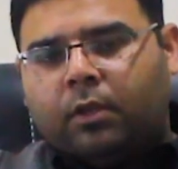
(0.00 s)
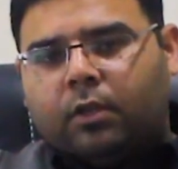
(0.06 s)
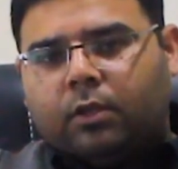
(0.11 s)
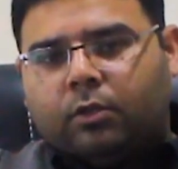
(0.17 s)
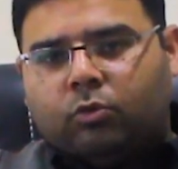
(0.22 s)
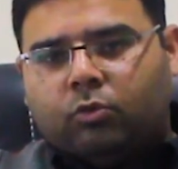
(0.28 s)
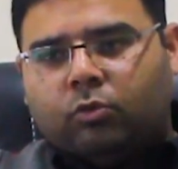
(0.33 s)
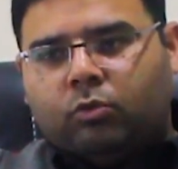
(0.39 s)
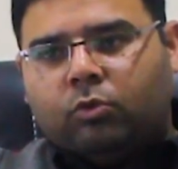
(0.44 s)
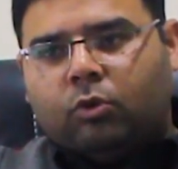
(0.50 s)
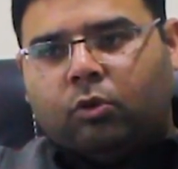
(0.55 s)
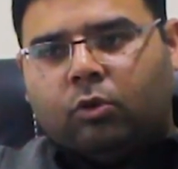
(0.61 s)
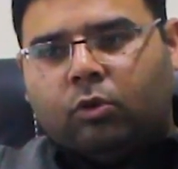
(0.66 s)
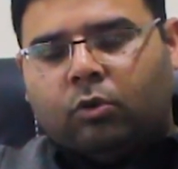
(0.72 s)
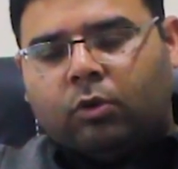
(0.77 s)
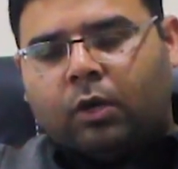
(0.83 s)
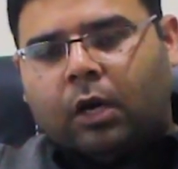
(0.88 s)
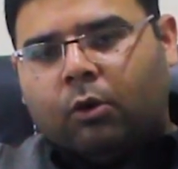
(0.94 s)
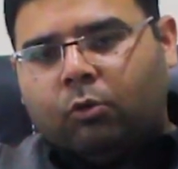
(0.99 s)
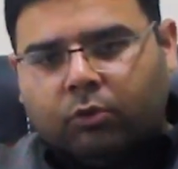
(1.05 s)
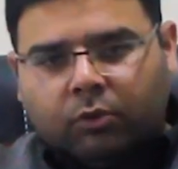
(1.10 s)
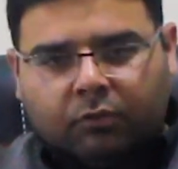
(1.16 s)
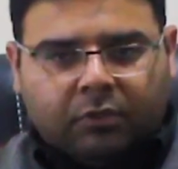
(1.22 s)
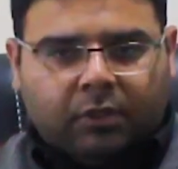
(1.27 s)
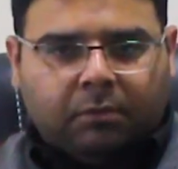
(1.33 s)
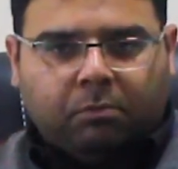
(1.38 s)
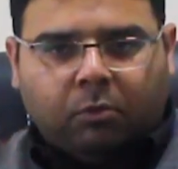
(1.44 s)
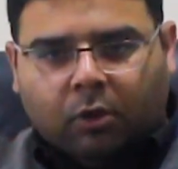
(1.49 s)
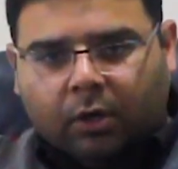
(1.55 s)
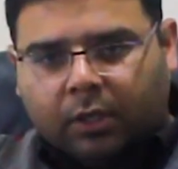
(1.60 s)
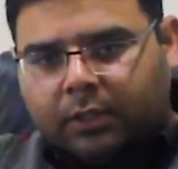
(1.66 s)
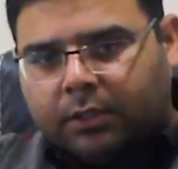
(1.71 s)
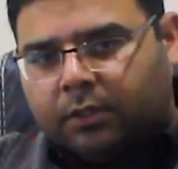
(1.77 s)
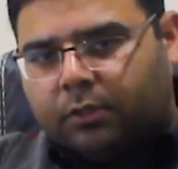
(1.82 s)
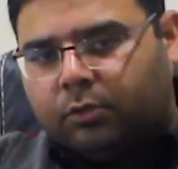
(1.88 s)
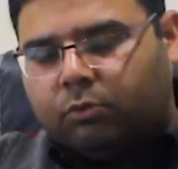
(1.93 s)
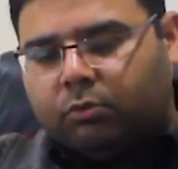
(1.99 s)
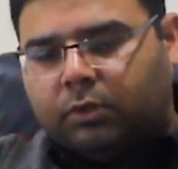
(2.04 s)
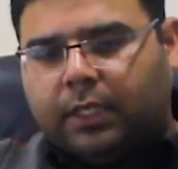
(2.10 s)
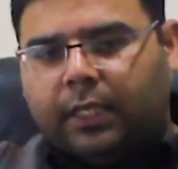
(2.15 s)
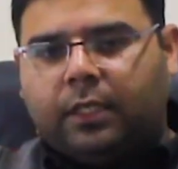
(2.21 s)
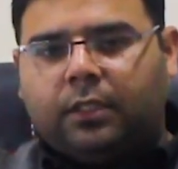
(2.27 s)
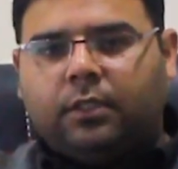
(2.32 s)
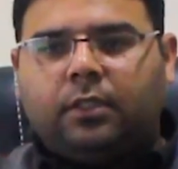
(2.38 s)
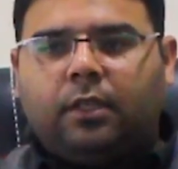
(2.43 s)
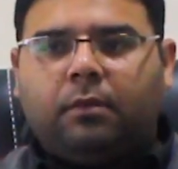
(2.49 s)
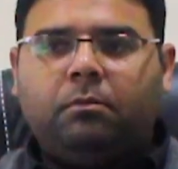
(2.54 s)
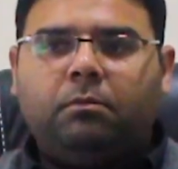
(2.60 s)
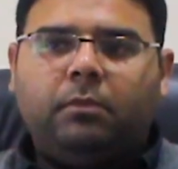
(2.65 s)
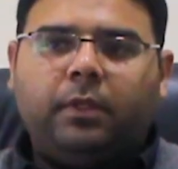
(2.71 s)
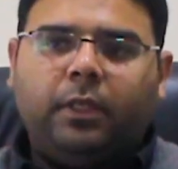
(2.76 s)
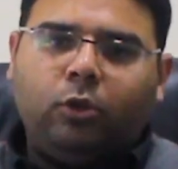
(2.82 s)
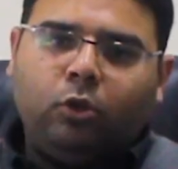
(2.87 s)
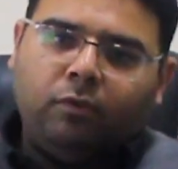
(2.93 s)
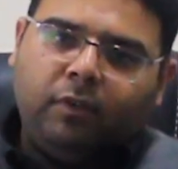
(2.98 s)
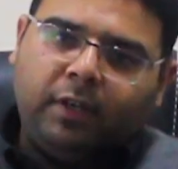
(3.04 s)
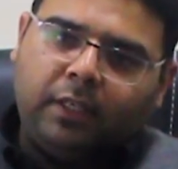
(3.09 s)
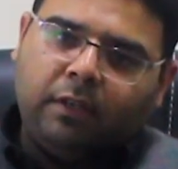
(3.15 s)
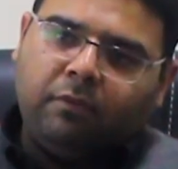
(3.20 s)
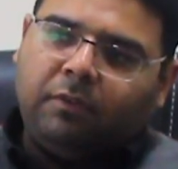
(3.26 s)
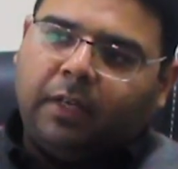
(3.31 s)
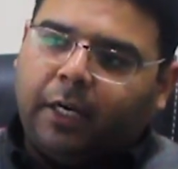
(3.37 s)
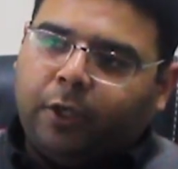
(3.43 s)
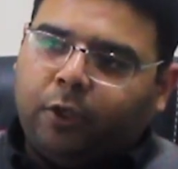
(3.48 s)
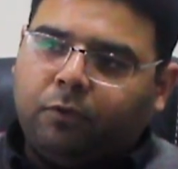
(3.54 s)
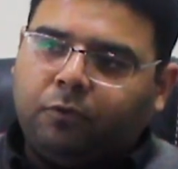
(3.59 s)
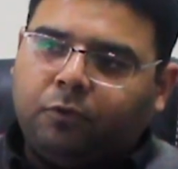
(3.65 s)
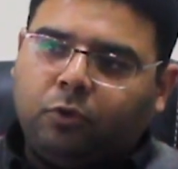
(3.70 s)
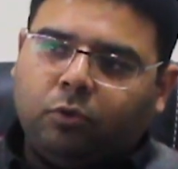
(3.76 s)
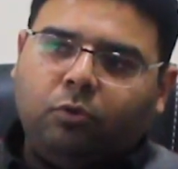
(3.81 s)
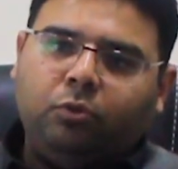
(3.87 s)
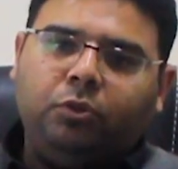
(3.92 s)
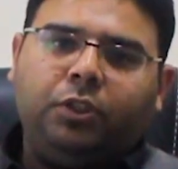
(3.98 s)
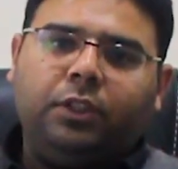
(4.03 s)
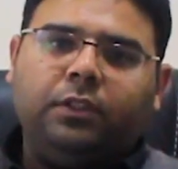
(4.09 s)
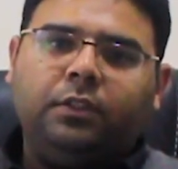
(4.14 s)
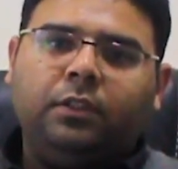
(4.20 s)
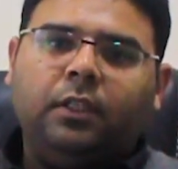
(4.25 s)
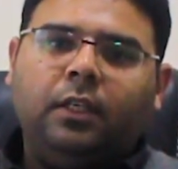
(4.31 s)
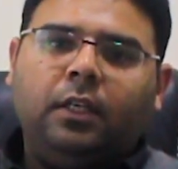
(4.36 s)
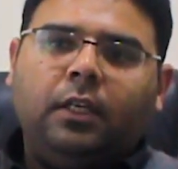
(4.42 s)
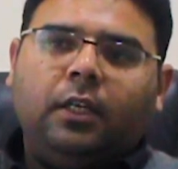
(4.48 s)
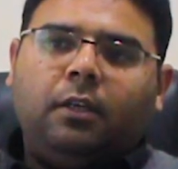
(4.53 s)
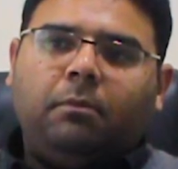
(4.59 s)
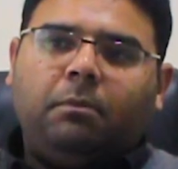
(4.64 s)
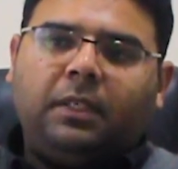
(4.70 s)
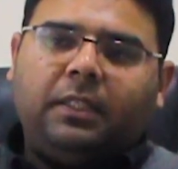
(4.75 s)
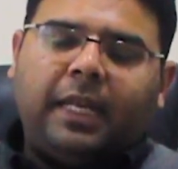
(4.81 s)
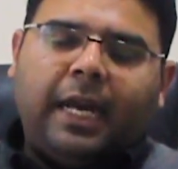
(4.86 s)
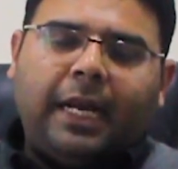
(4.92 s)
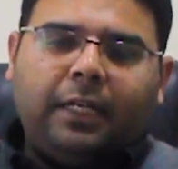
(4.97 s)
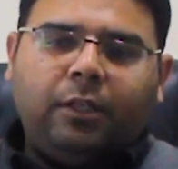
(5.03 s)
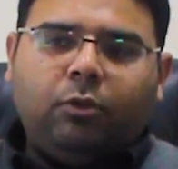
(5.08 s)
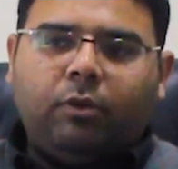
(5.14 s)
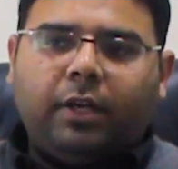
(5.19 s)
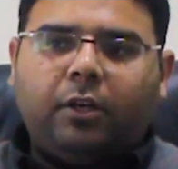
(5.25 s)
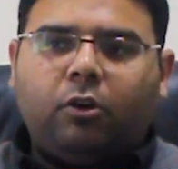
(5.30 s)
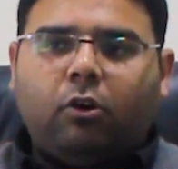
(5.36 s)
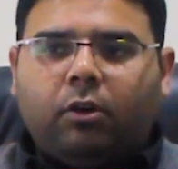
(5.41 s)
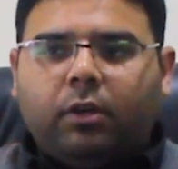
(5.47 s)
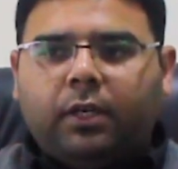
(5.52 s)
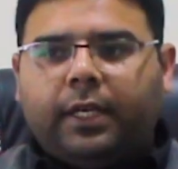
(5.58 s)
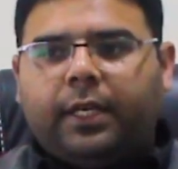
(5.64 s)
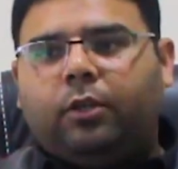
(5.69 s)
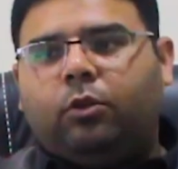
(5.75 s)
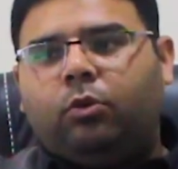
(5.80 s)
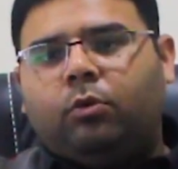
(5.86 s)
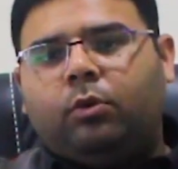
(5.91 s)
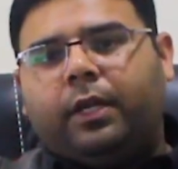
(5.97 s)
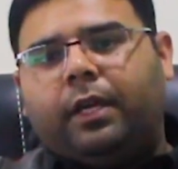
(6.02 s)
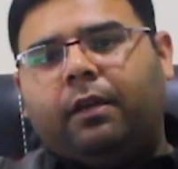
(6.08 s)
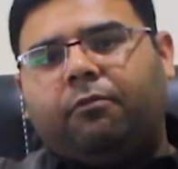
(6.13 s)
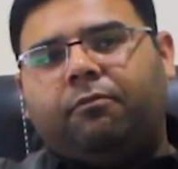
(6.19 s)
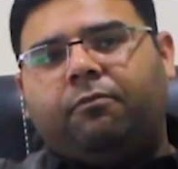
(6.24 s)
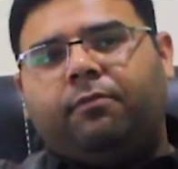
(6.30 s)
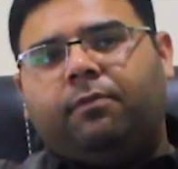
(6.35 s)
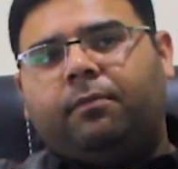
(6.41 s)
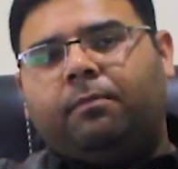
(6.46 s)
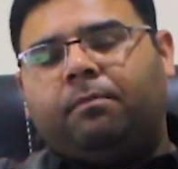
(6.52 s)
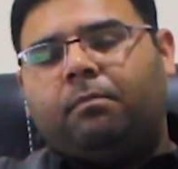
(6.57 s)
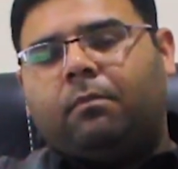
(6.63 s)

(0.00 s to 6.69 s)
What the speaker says: to go out of the box, to think some innovative kind of solutions, but that you can only do if